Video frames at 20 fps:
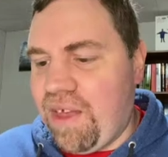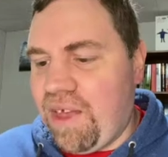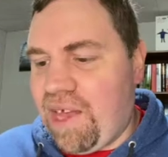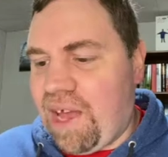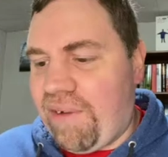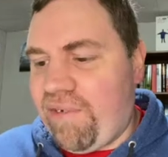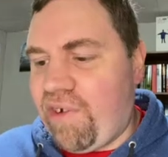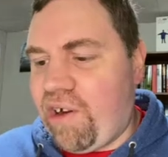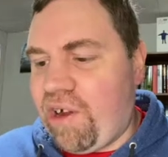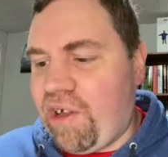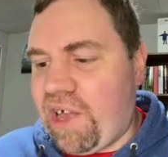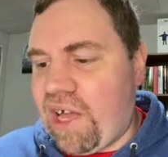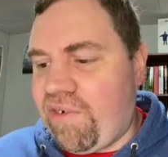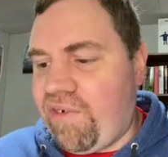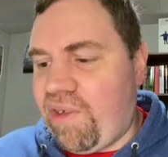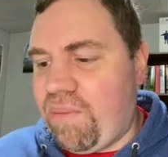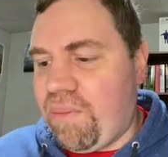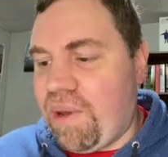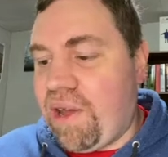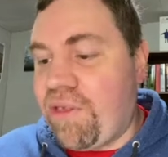I'm very glad
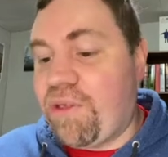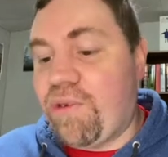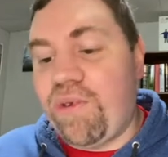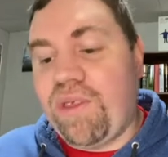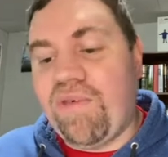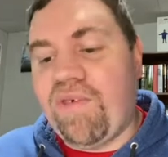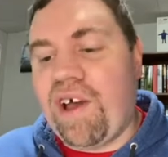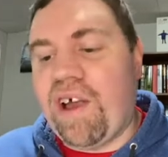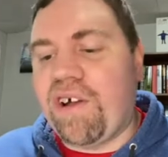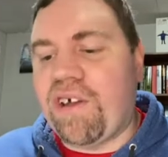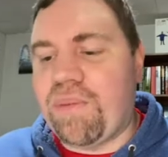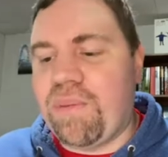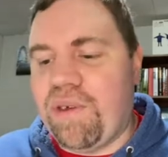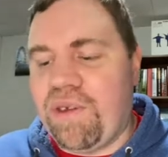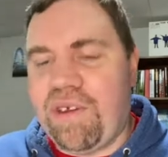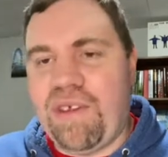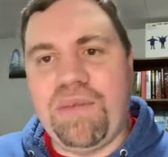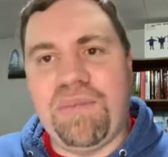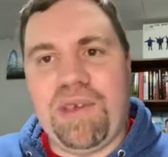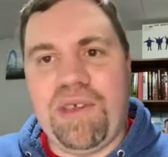we met through the vinyl
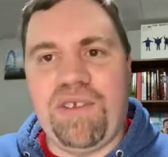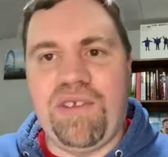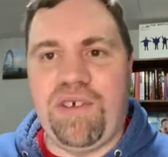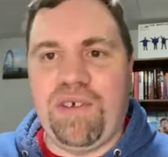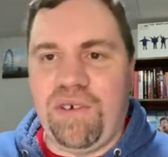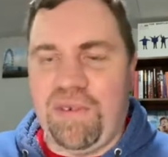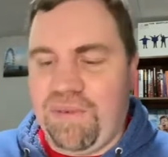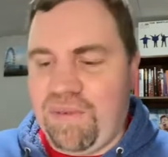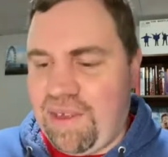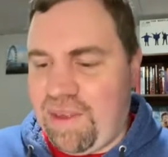community. Me too.